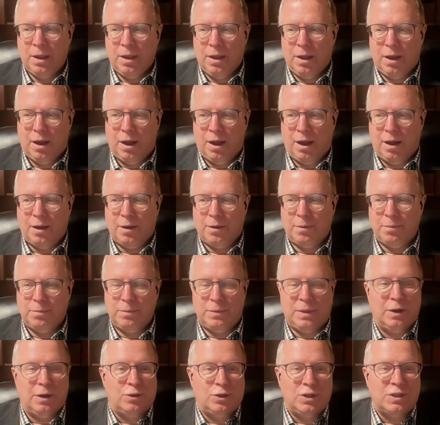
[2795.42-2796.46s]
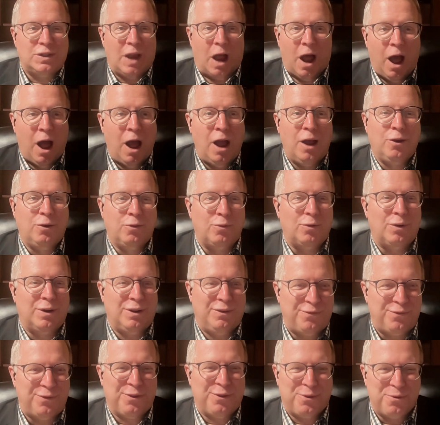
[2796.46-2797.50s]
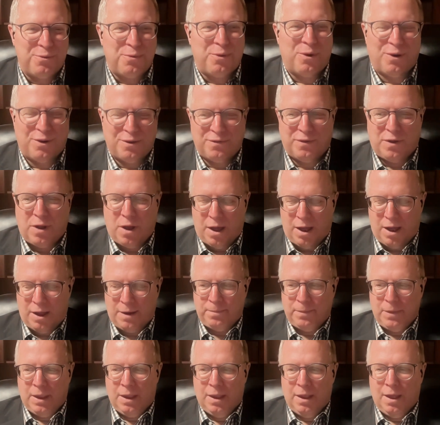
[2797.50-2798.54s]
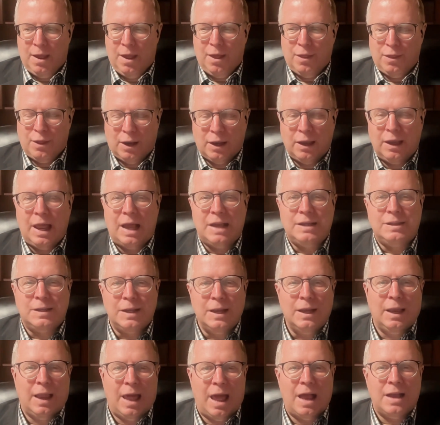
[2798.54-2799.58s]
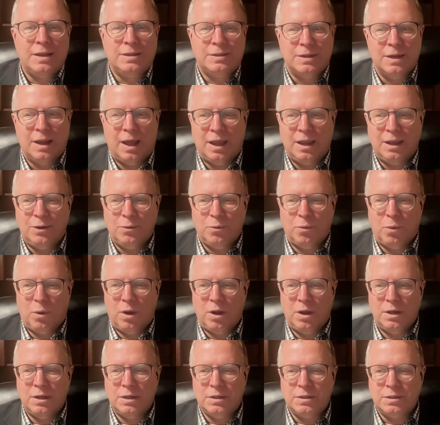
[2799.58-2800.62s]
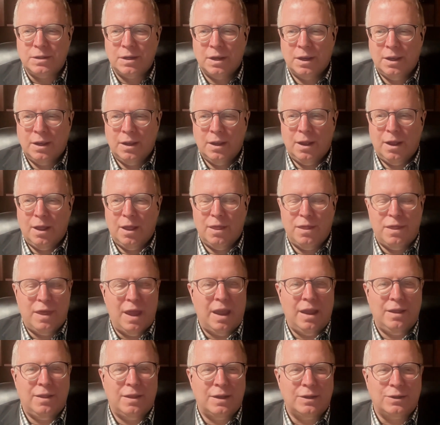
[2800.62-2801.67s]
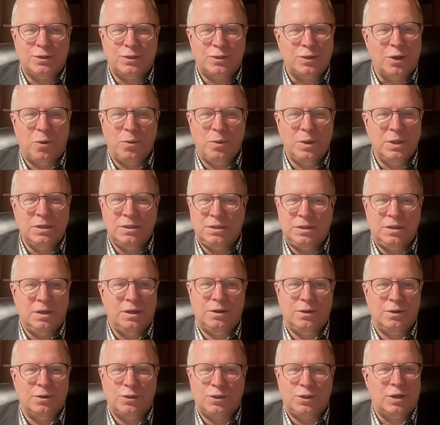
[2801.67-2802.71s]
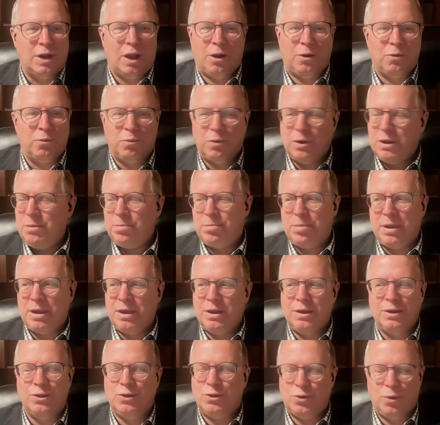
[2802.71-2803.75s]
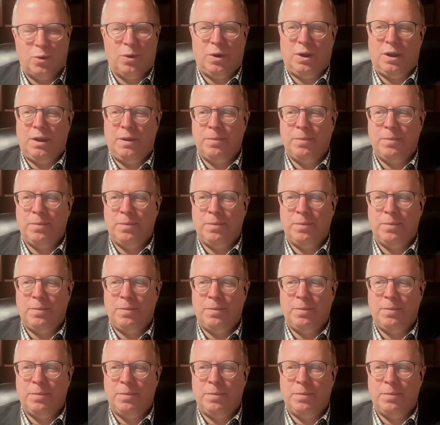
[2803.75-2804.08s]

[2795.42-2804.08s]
uh, they're just hungry for the word of God. The lesson last night was they that sow in tears shall reap in joy.